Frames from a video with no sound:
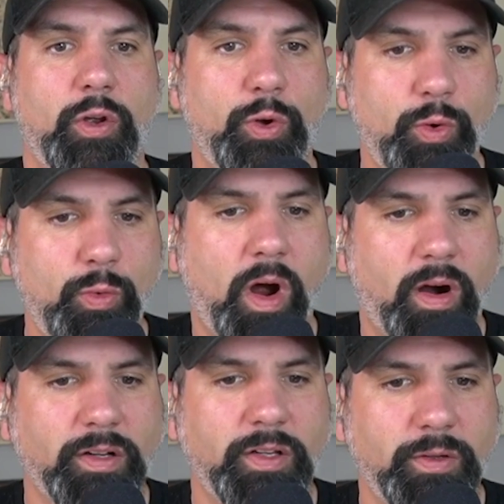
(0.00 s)
Who
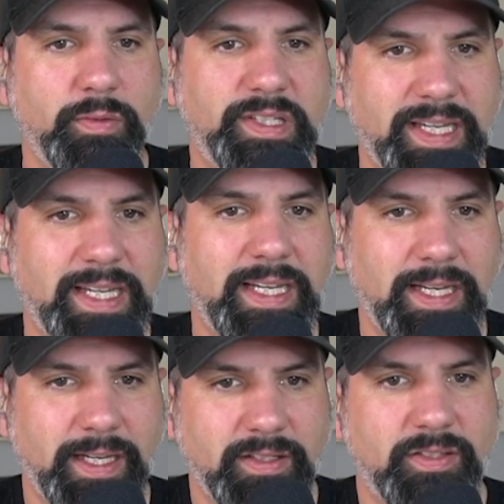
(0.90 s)
are you digging
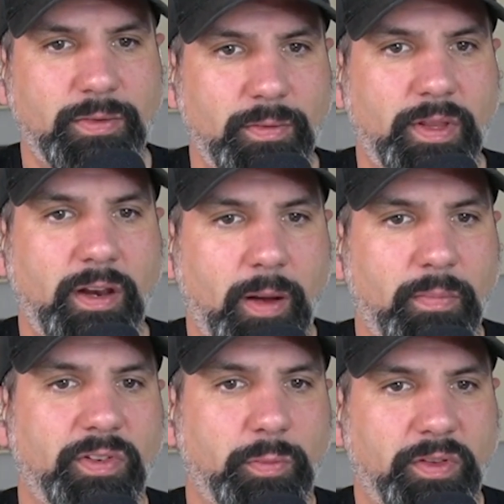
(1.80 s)
into the
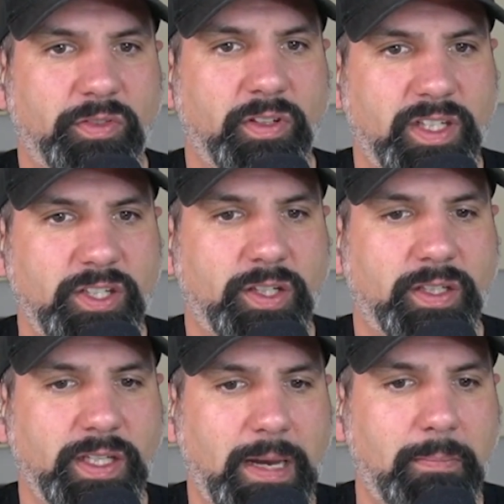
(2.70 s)
numbers with
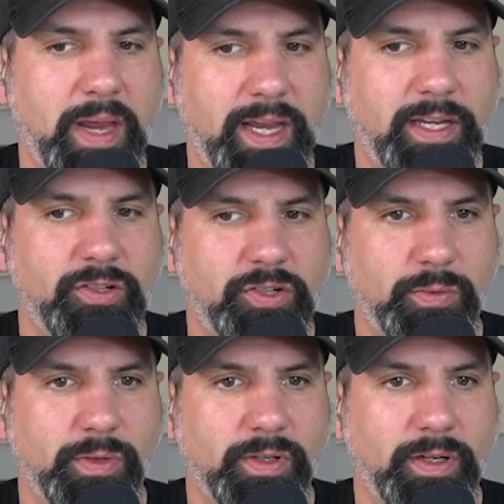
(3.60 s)
strategically and making
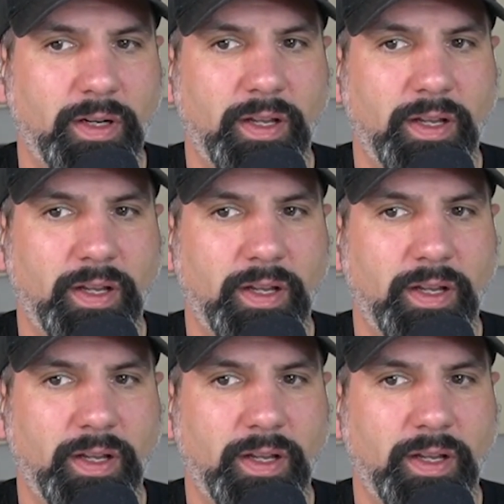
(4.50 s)
sure